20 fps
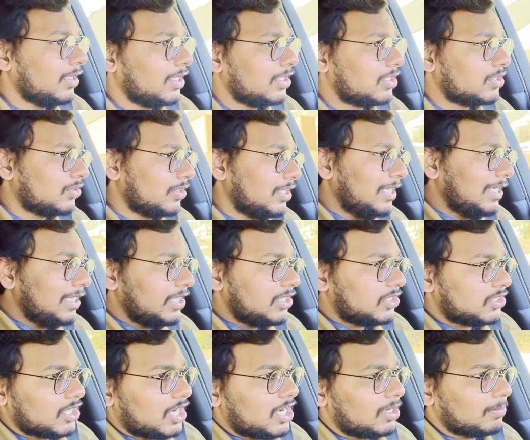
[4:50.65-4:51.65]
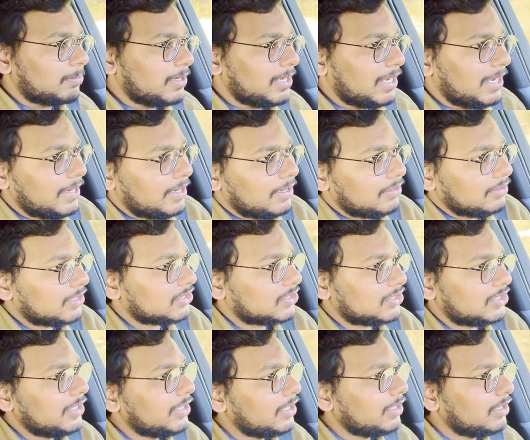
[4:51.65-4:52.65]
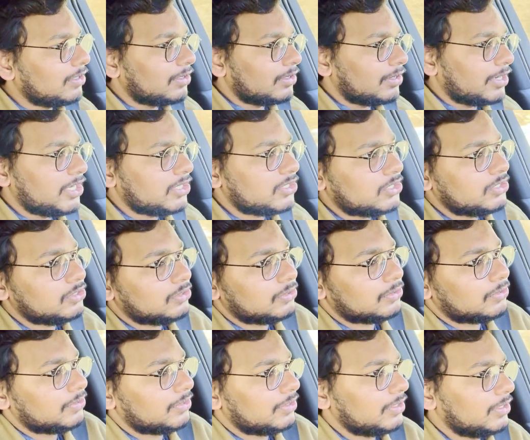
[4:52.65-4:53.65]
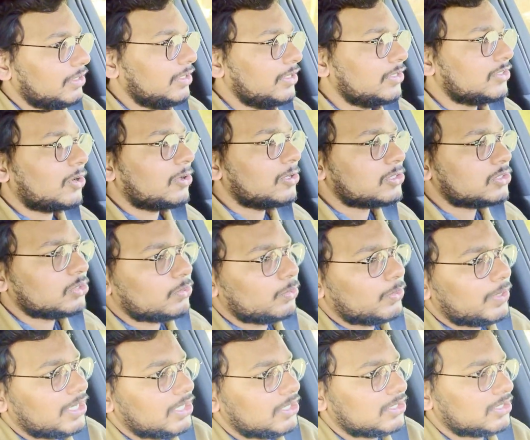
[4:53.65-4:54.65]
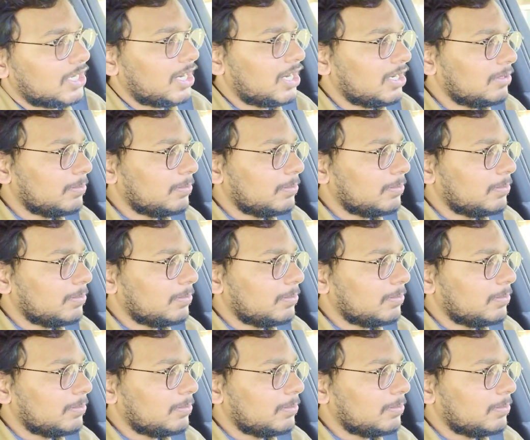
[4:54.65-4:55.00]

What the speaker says: It's really sharp, and the steering ratio is also very sharp.